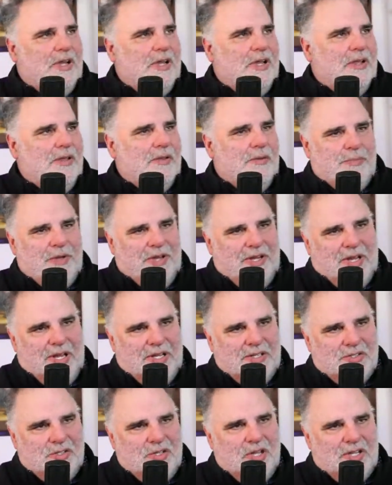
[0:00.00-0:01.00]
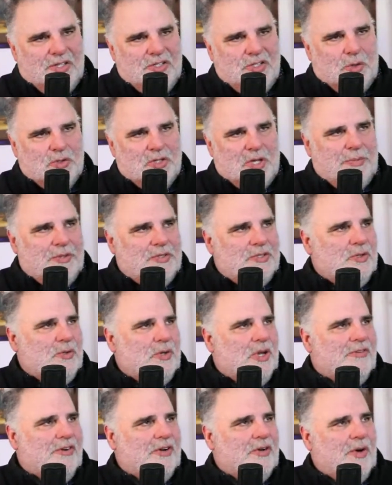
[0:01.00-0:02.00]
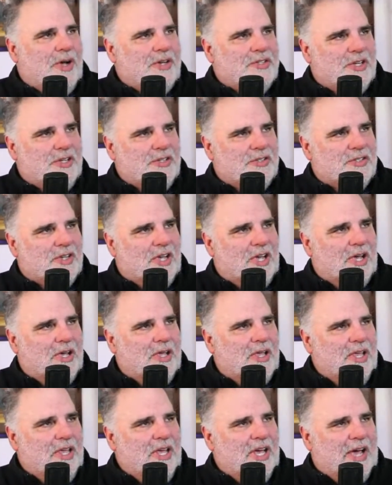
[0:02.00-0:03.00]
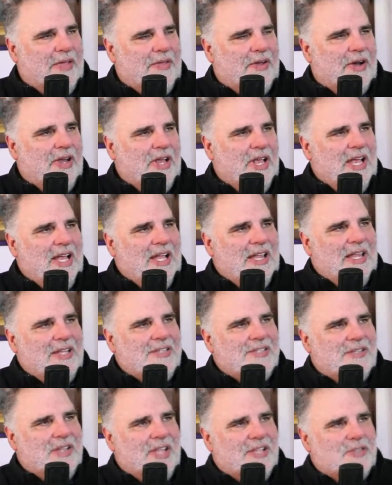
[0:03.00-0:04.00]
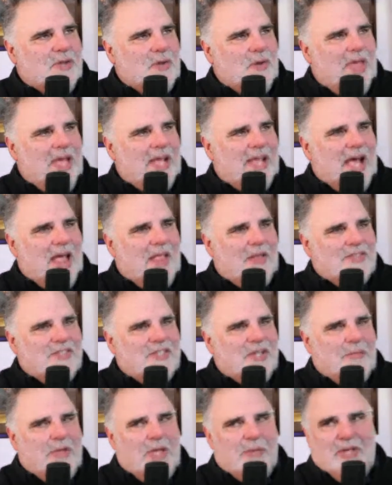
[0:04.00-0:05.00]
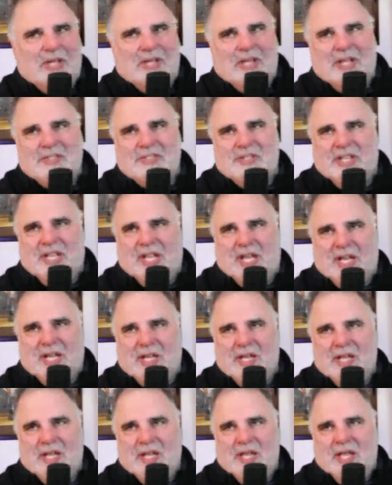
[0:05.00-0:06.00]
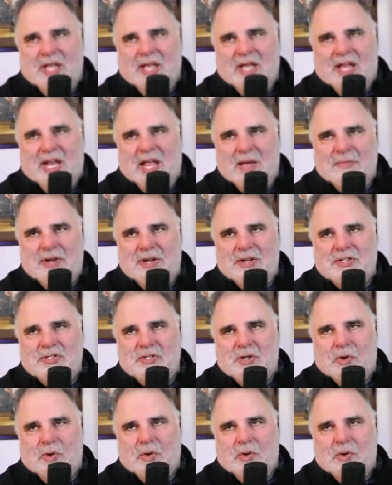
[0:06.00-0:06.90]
it shows up as 2 different questions on there. Let's go to that college commitment list again, and I'm going to show